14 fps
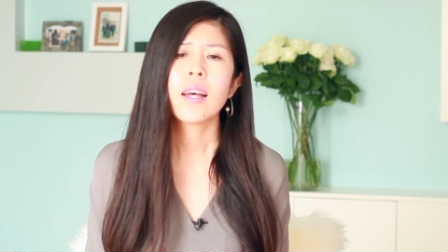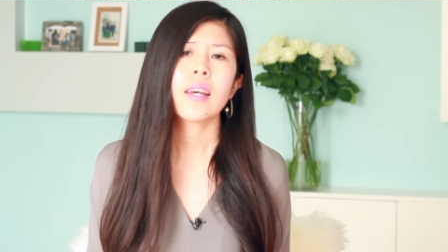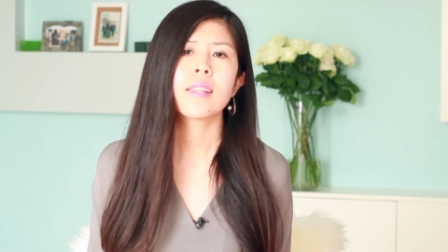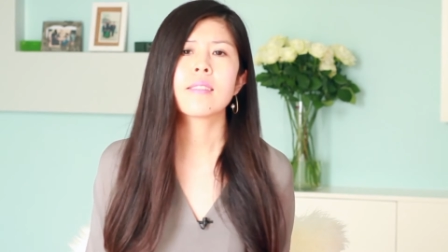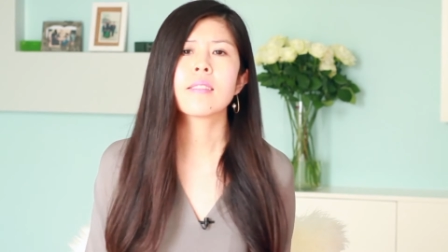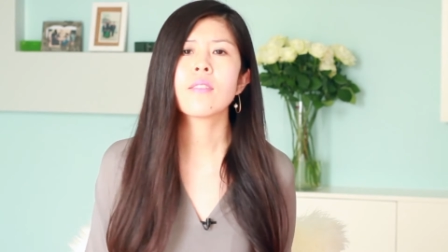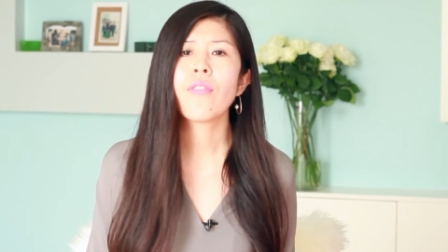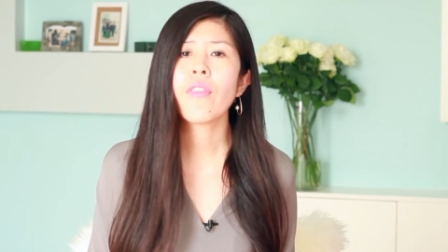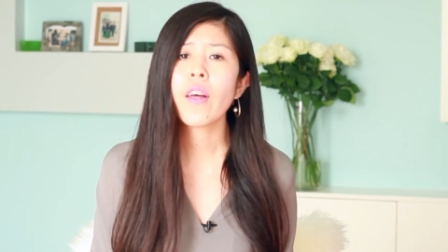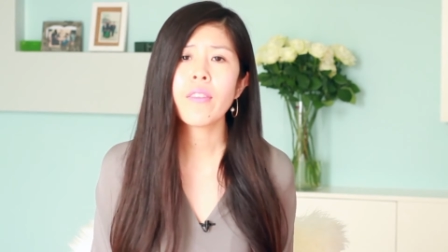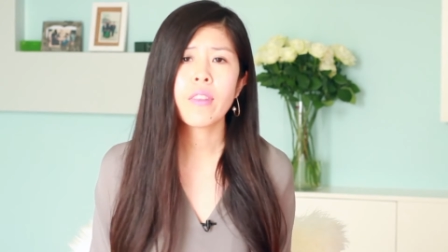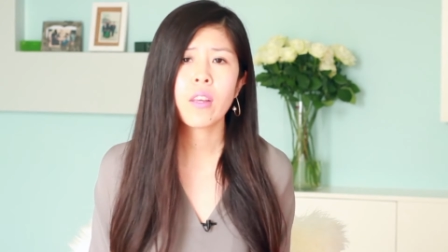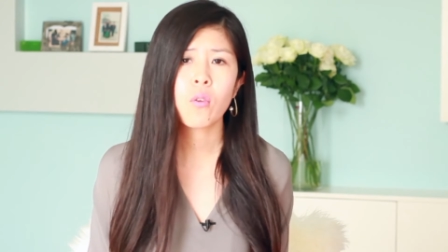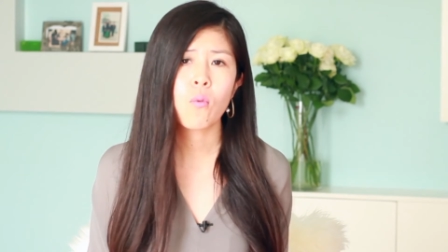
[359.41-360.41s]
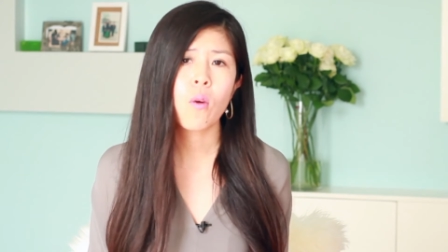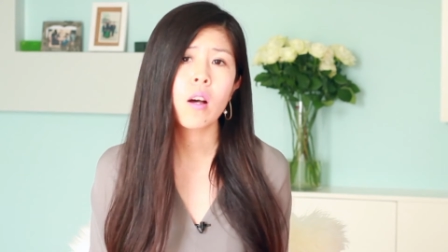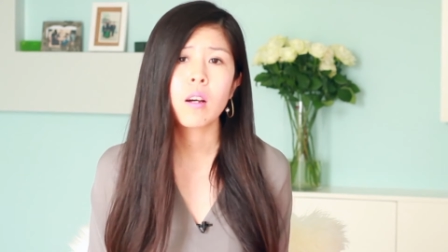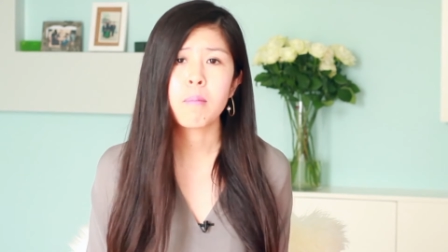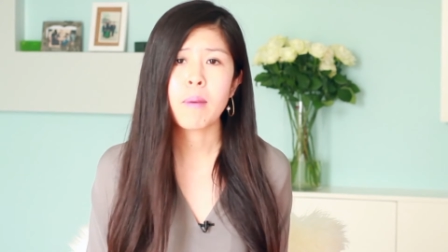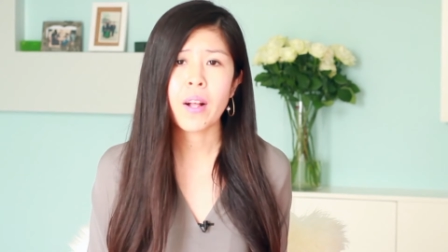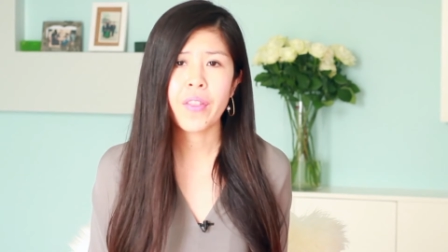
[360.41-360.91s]
It's nothing wrong
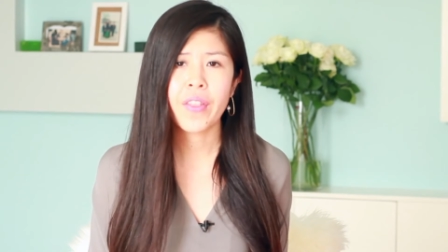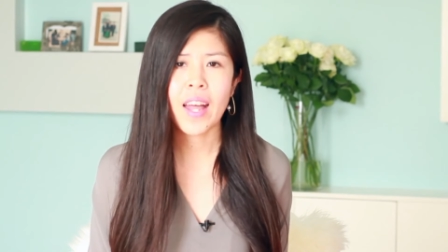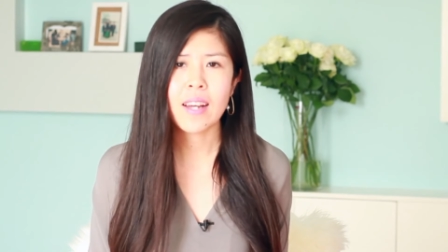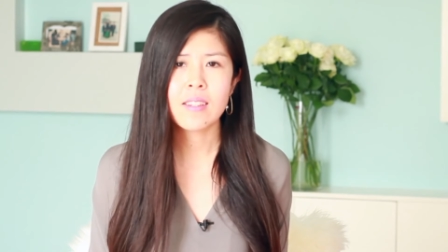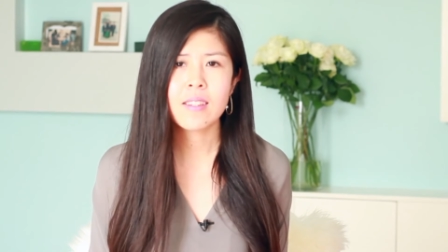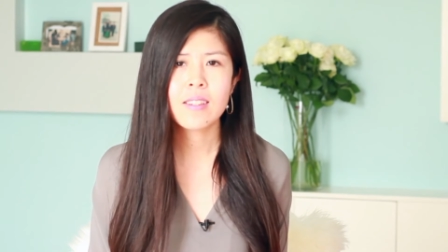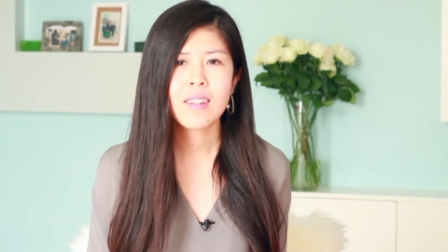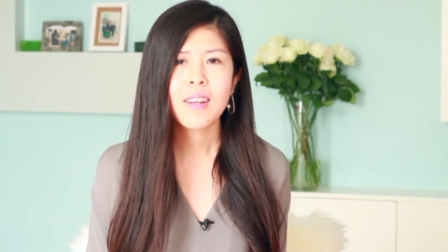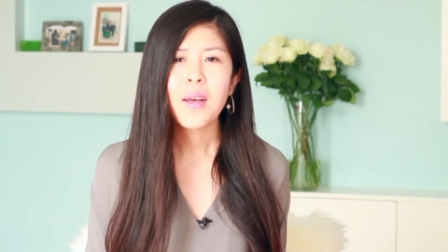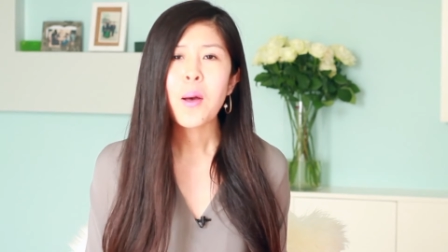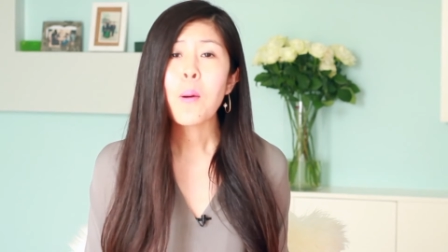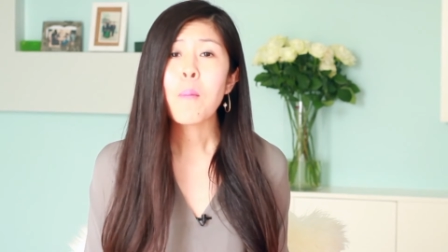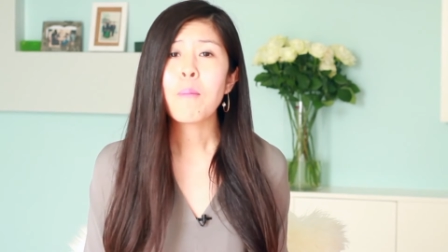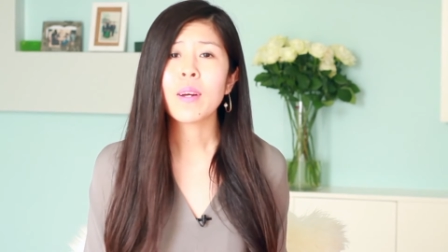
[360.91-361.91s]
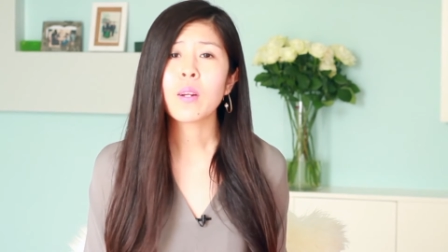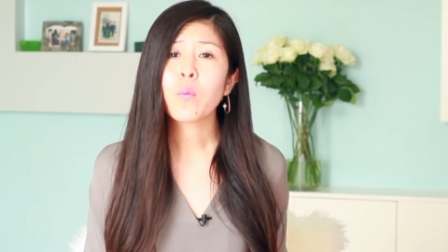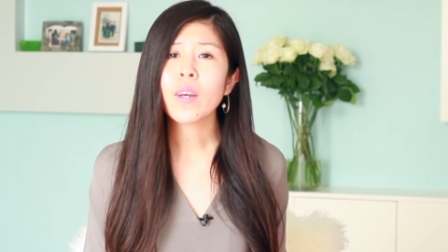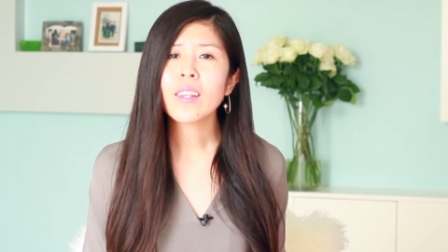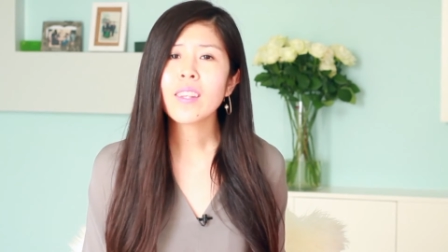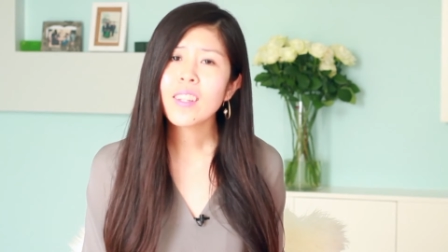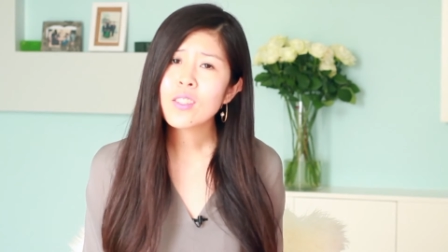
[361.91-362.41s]
about that. But
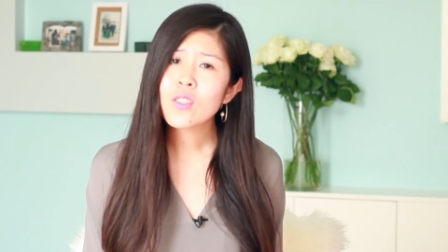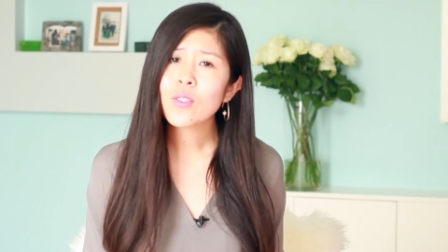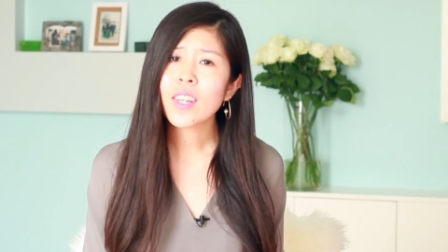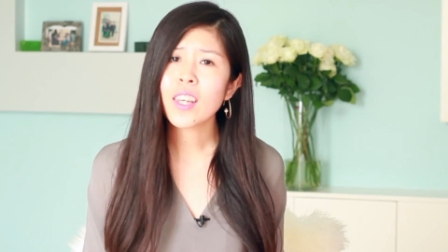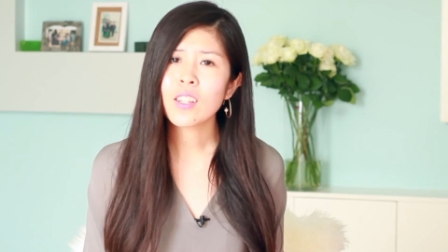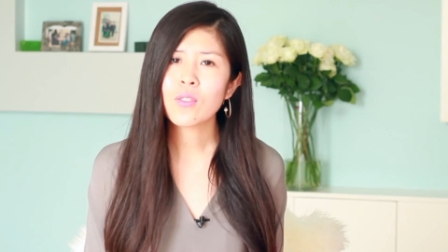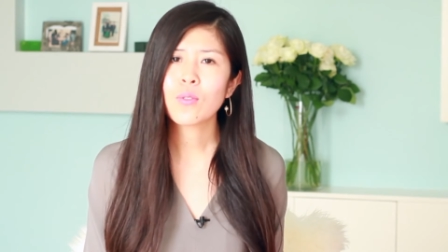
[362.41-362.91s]
we need to get